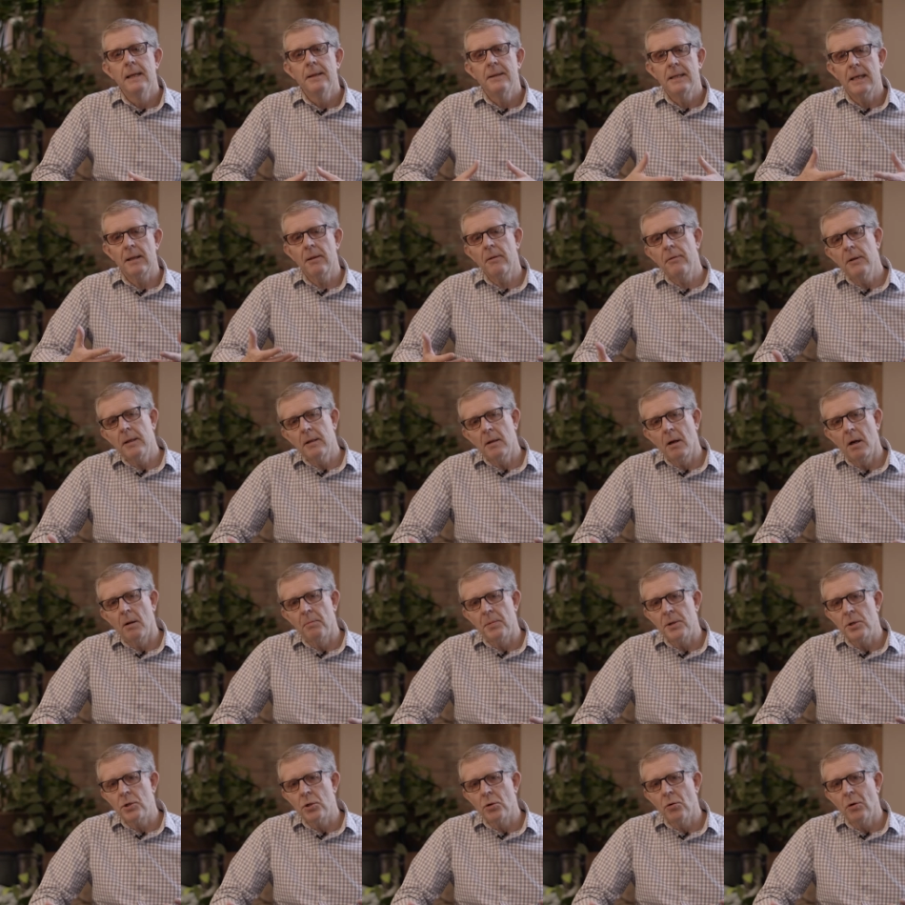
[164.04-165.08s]
The other thing that I'll
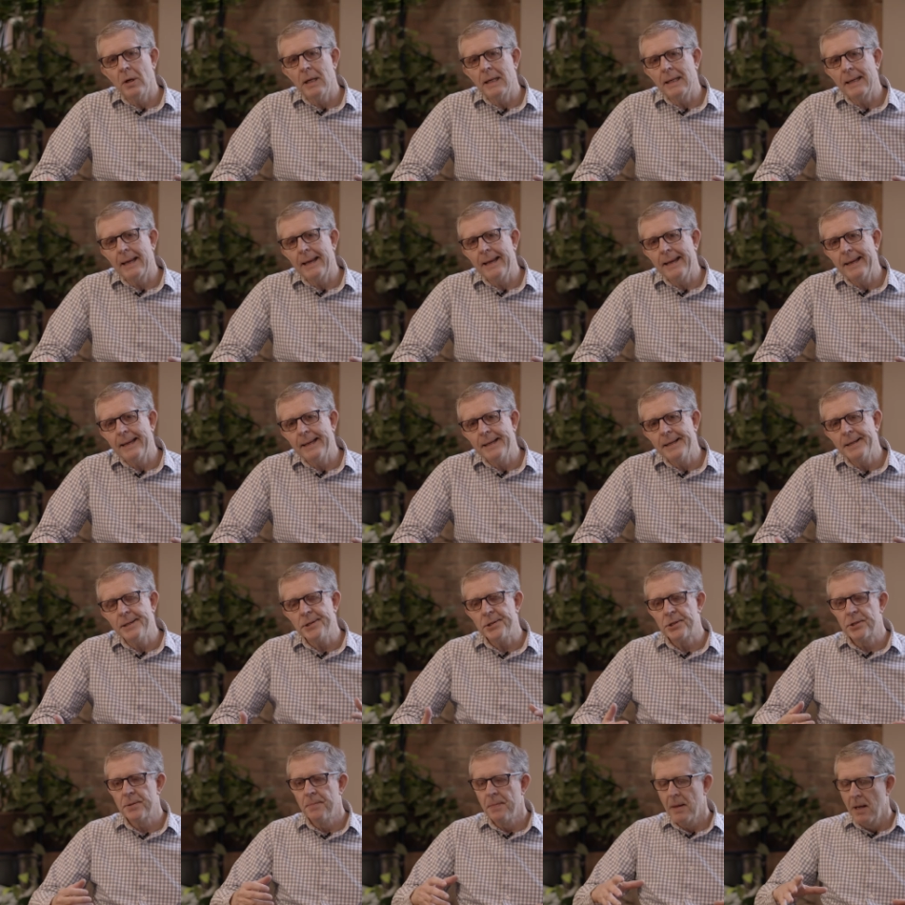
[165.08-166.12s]
be doing
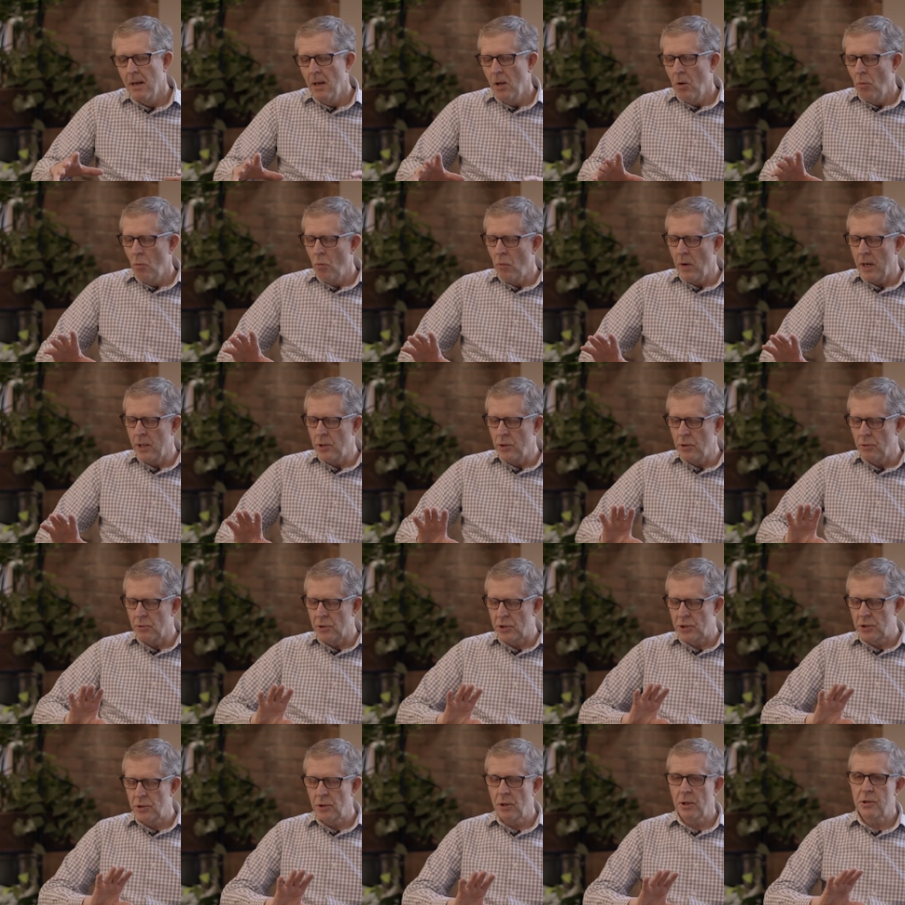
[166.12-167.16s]
is when you
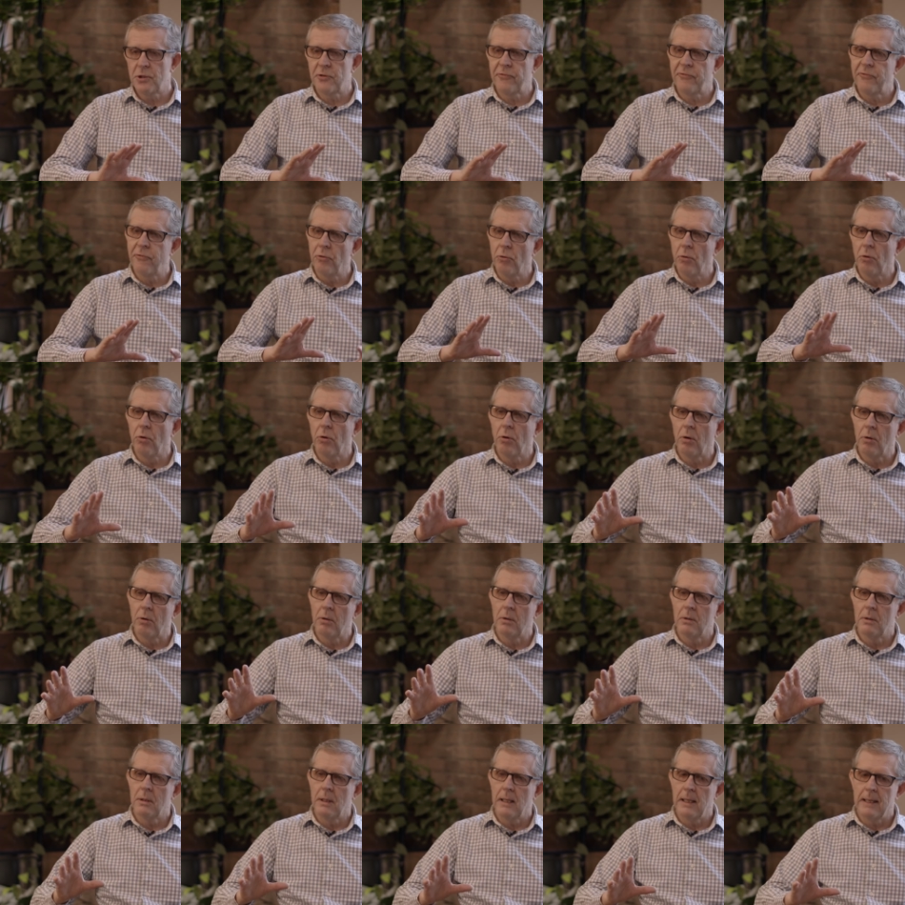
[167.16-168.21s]
search for
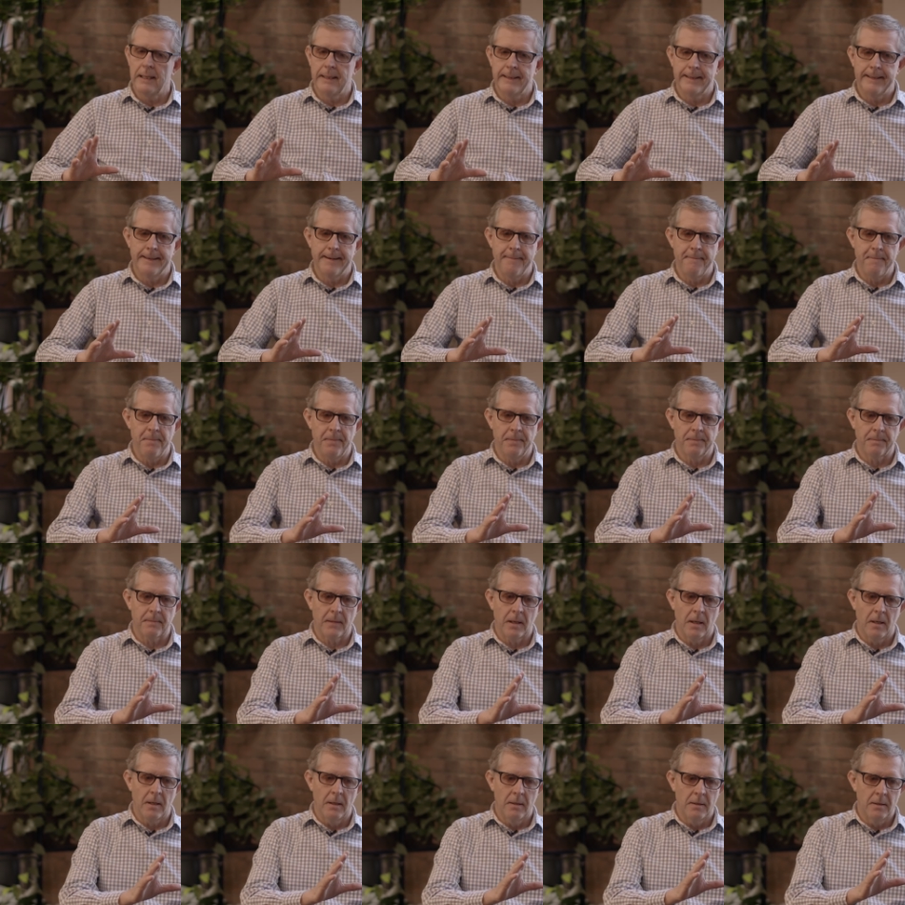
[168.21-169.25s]
um,
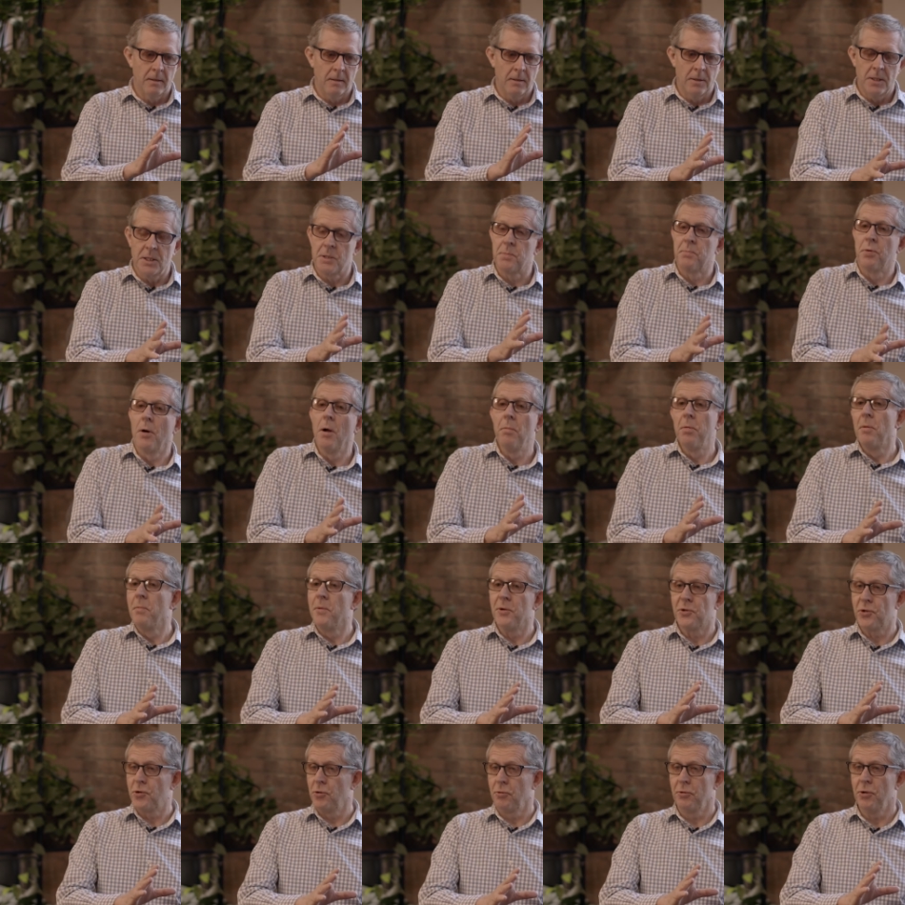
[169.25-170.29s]
this problem
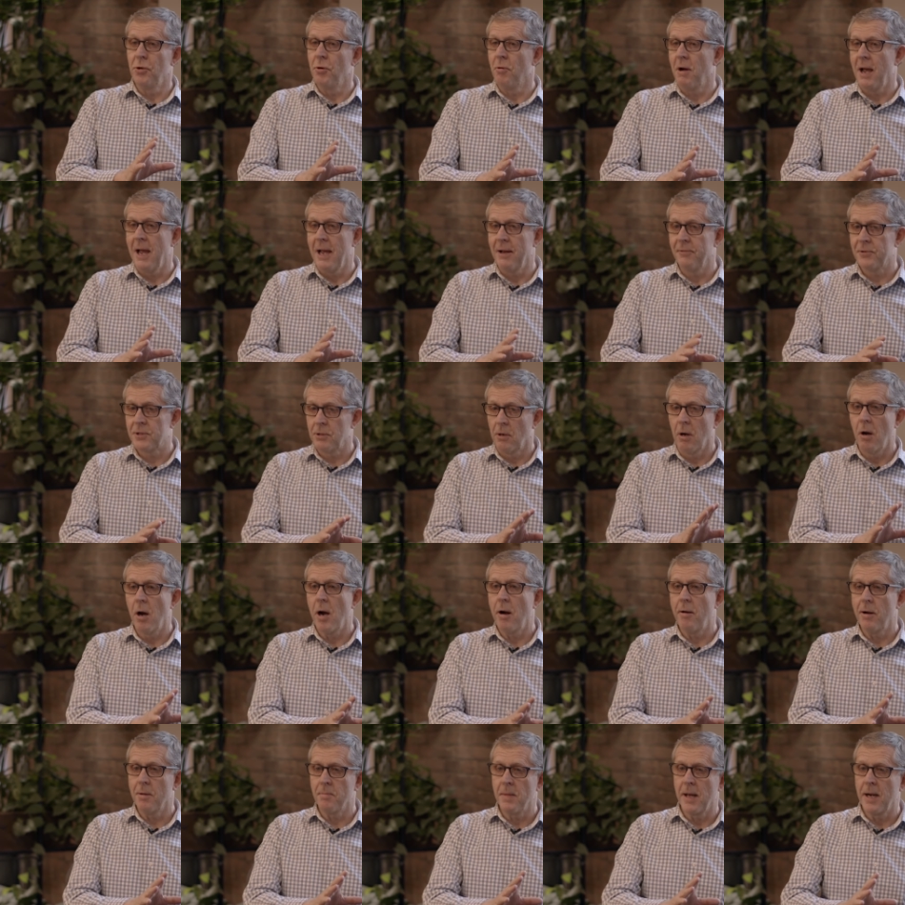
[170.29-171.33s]
that you, you have, so a
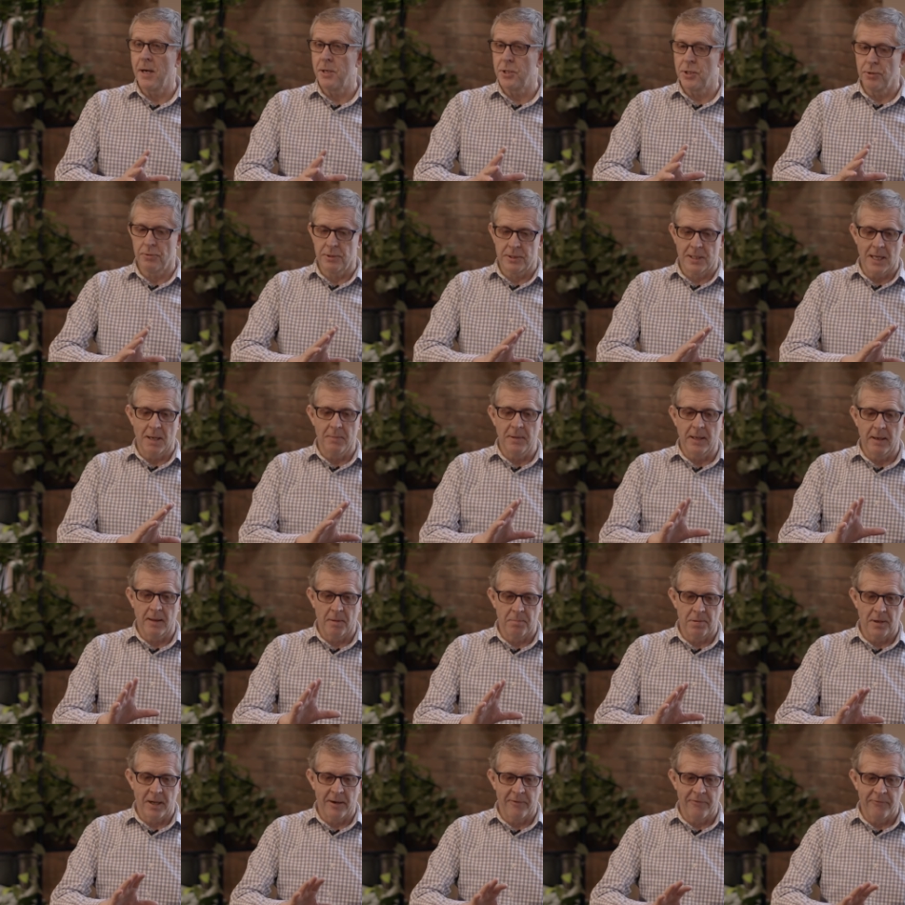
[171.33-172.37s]
hiring manager is coming to the
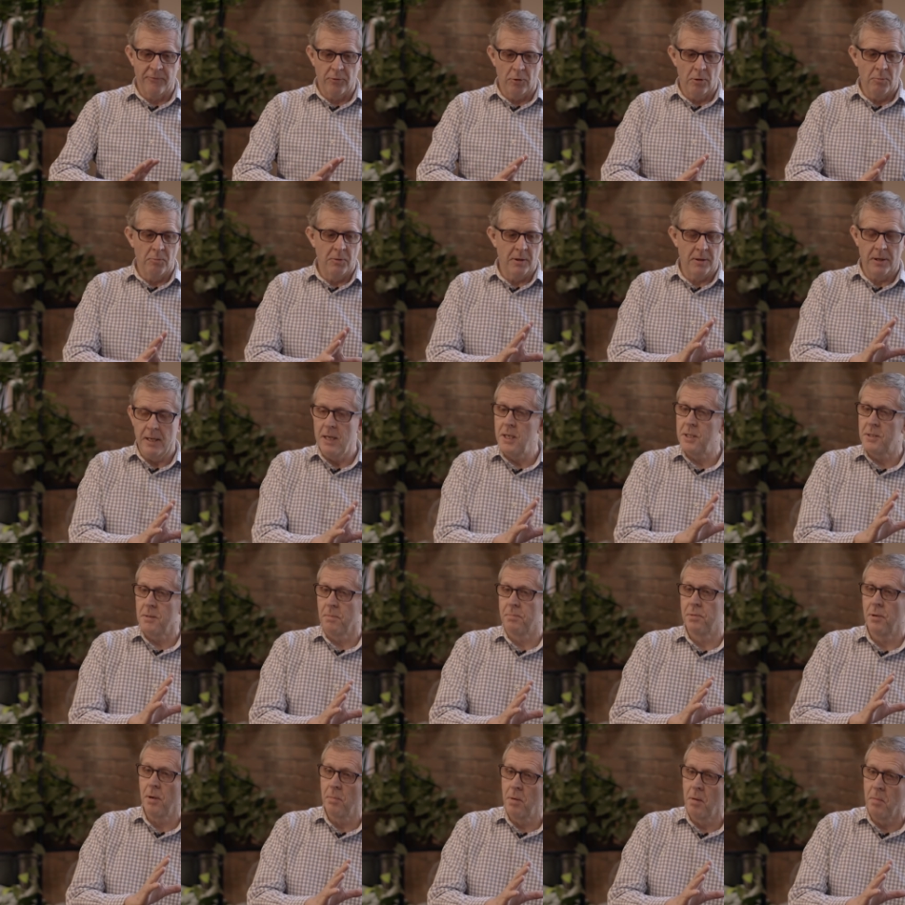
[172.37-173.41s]
platform with, here's a
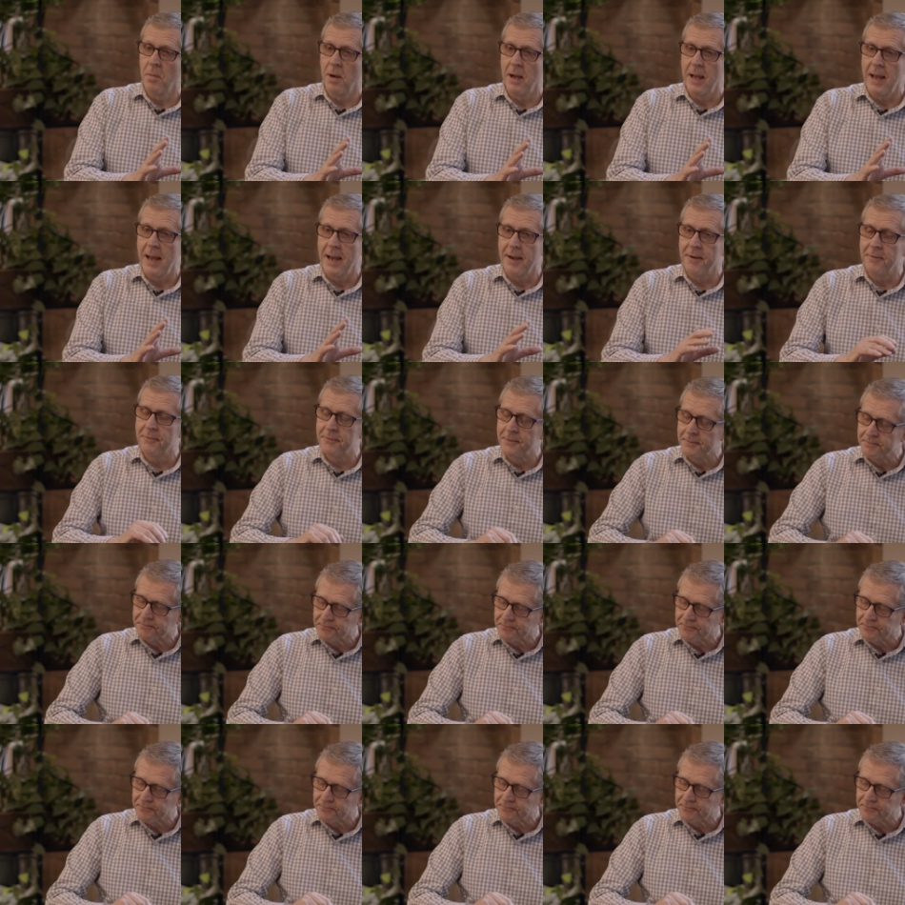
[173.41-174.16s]
problem I have.